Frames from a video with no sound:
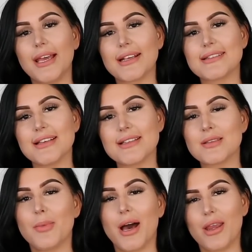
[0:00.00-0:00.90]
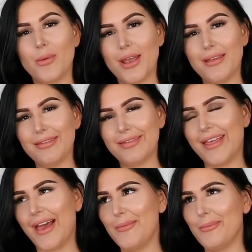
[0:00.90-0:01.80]
excess body weight
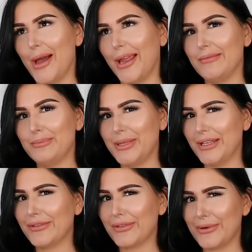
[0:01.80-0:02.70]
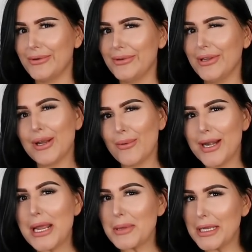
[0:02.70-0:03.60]
that might peek through, you know
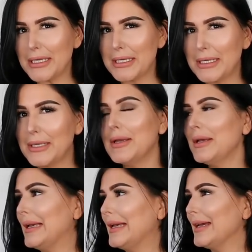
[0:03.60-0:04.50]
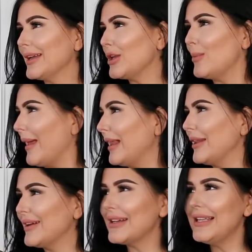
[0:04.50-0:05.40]
what I mean? You may
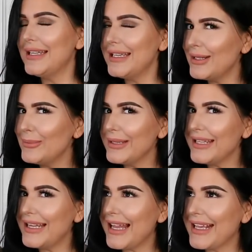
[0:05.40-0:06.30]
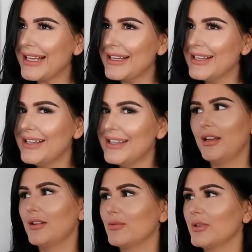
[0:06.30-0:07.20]
look a little bit like a,
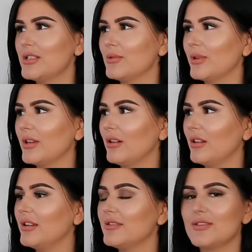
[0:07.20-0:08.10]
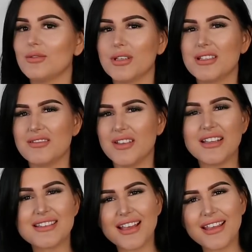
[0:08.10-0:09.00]
in Norwegian we call it sur et
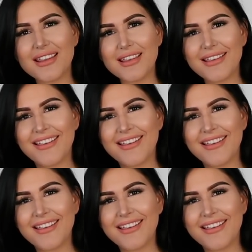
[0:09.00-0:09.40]
svinestek,